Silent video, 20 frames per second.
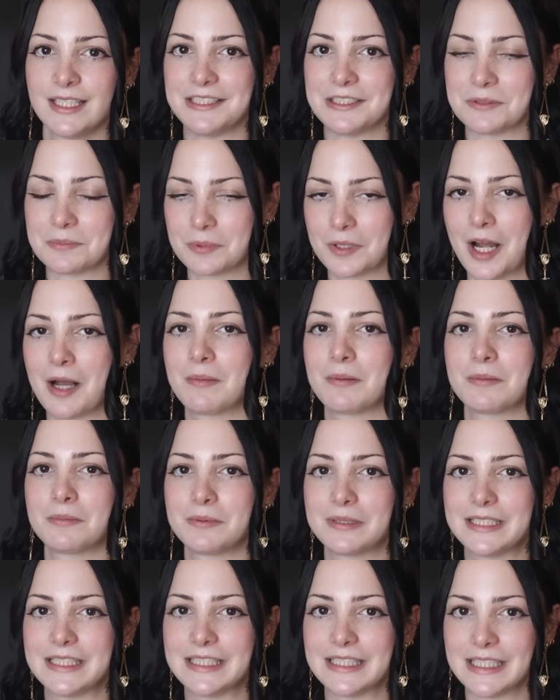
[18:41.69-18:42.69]
you're
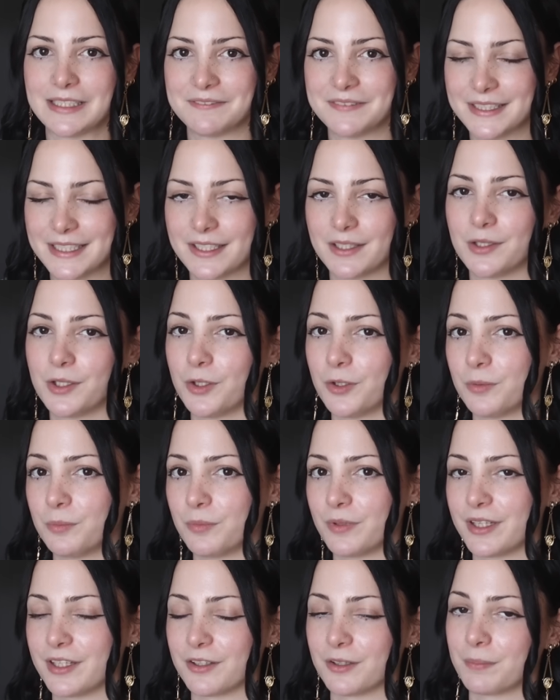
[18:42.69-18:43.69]
probably living at home
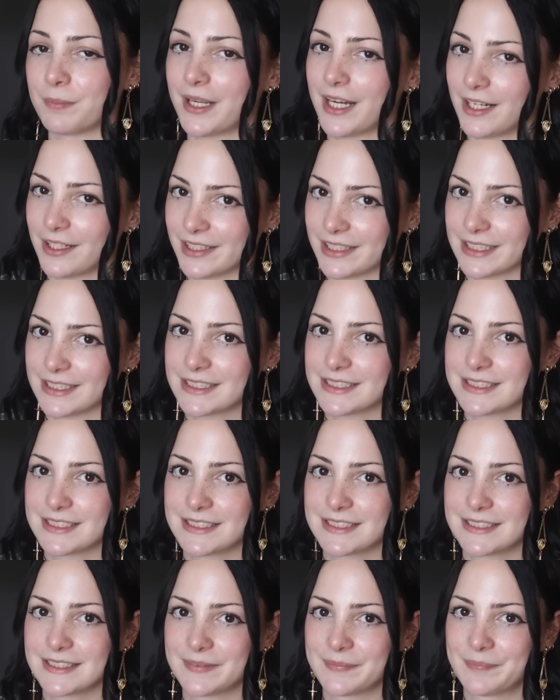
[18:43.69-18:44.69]
with your
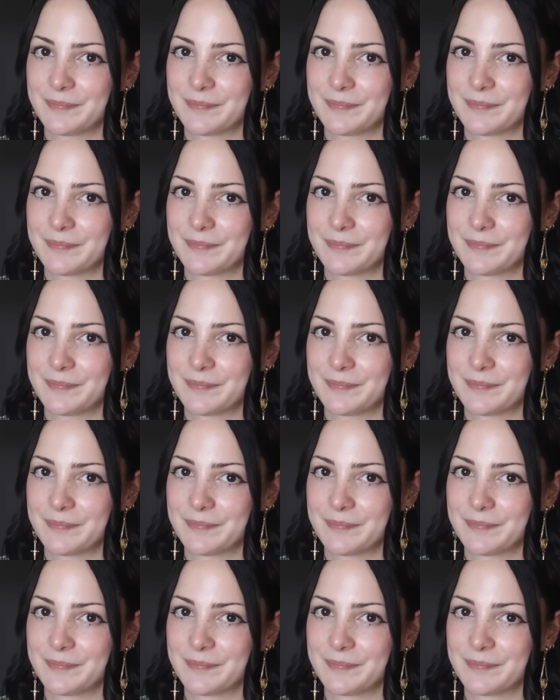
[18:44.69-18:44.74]
parents.